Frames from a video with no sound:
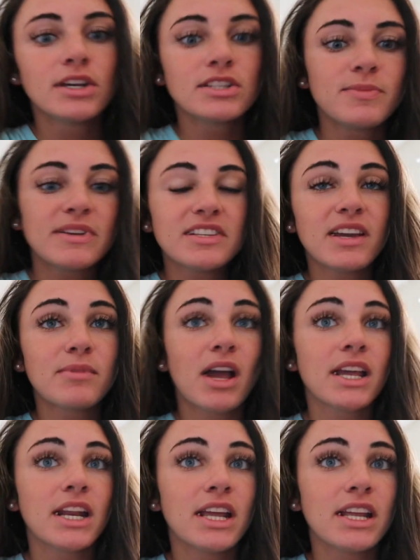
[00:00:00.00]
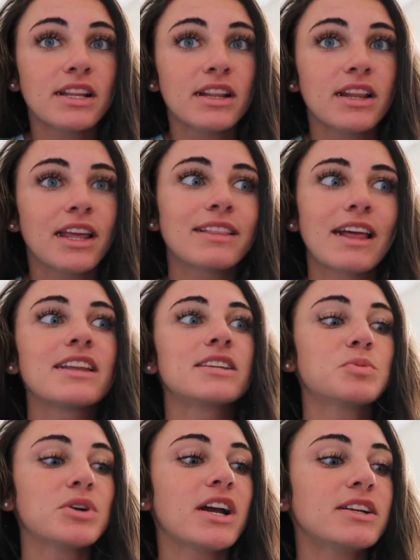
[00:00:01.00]
So basically I'm not getting any, like, that
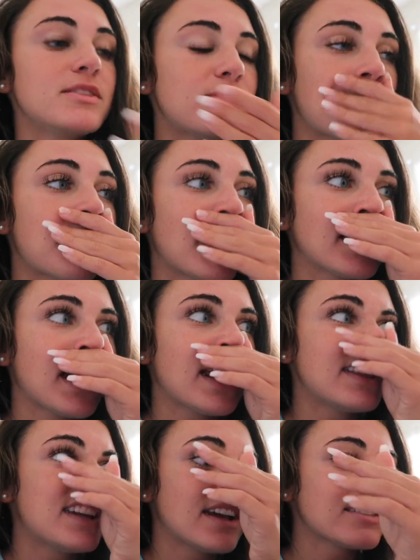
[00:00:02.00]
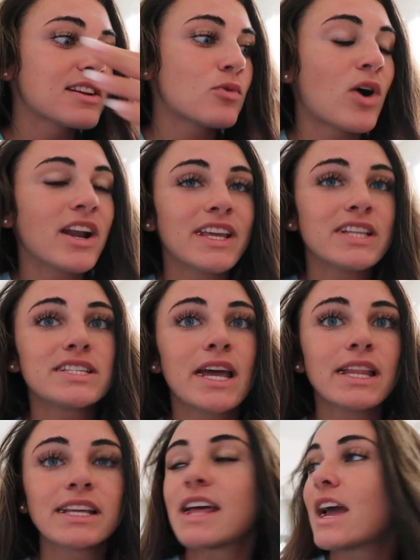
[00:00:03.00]
is productive, but I'm not getting anything else I want to get
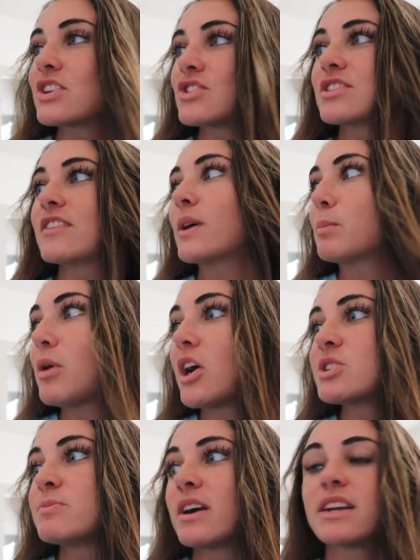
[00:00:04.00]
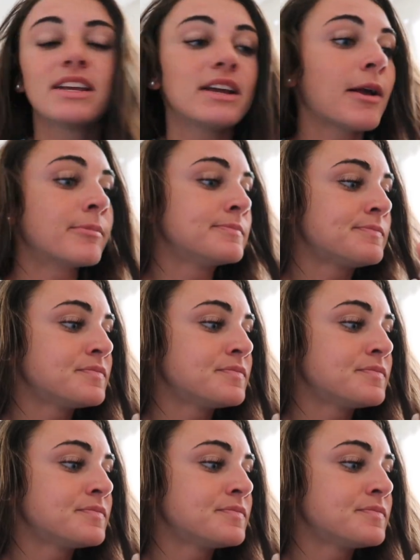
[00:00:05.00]
done, like the extra stuff like Poshmarking,